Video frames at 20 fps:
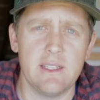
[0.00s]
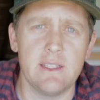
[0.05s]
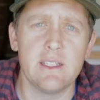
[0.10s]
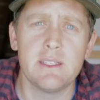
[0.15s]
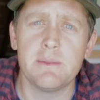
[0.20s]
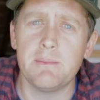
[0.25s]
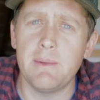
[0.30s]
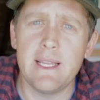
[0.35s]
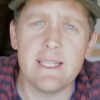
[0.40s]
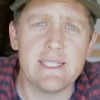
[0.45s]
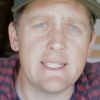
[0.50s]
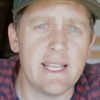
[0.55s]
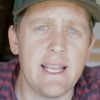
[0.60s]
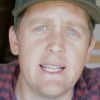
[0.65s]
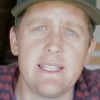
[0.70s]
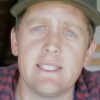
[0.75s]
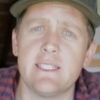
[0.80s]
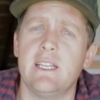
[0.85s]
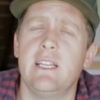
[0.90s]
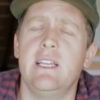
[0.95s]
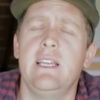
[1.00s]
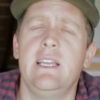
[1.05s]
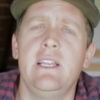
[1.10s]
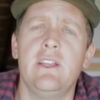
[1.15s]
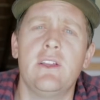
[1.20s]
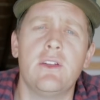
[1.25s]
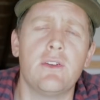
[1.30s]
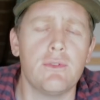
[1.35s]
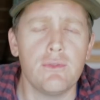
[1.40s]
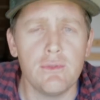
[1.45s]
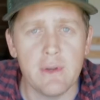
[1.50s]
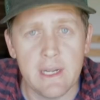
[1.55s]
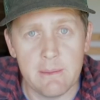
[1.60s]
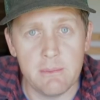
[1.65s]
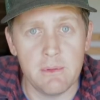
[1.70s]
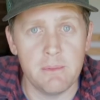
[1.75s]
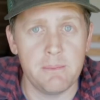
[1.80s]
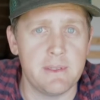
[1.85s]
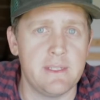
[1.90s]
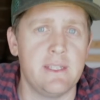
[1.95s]
This place has
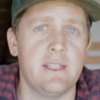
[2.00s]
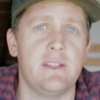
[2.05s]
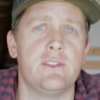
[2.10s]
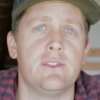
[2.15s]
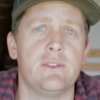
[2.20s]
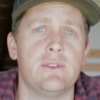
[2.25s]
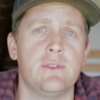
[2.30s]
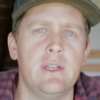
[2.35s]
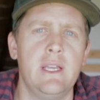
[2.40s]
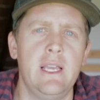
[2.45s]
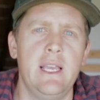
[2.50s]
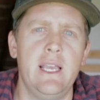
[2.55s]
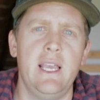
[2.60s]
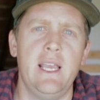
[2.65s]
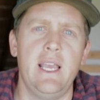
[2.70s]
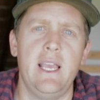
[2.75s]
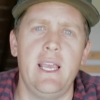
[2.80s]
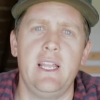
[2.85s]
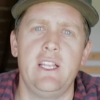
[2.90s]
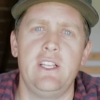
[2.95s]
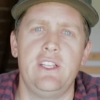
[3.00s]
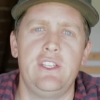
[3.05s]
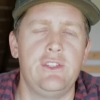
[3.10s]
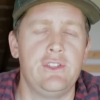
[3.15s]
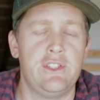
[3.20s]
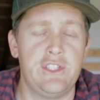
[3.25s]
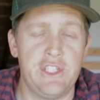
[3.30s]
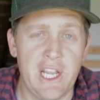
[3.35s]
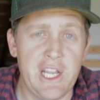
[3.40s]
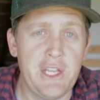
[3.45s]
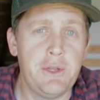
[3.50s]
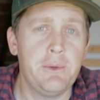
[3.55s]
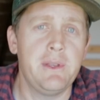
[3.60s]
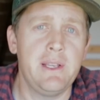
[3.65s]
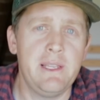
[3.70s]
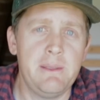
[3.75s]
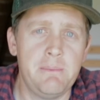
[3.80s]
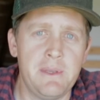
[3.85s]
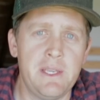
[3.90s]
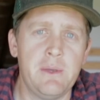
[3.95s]
incredible potential to
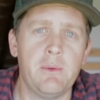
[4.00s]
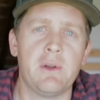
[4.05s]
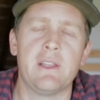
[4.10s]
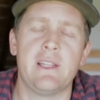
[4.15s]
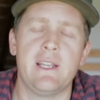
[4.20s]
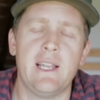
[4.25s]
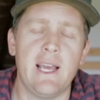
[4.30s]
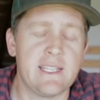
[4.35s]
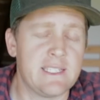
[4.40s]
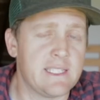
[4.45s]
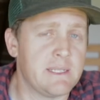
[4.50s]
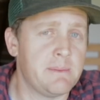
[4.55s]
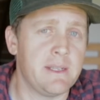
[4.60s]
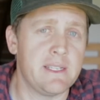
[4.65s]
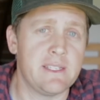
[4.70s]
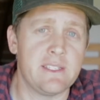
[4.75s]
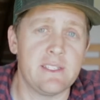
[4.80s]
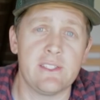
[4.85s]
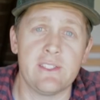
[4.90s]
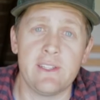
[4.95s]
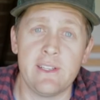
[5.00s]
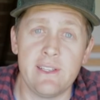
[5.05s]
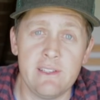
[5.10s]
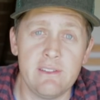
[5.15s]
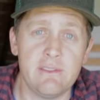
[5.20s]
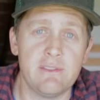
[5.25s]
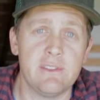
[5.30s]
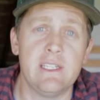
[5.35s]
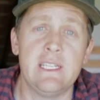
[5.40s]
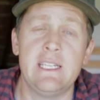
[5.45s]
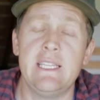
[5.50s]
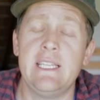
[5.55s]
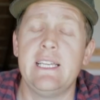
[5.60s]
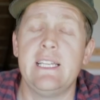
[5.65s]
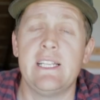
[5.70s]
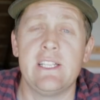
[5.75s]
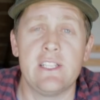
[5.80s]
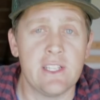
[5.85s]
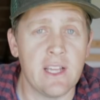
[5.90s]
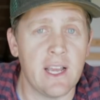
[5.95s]
genuinely be one of the nicest places to live in the
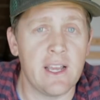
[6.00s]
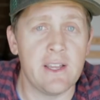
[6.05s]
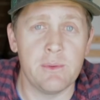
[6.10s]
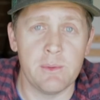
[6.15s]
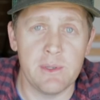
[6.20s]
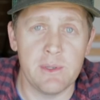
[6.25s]
entire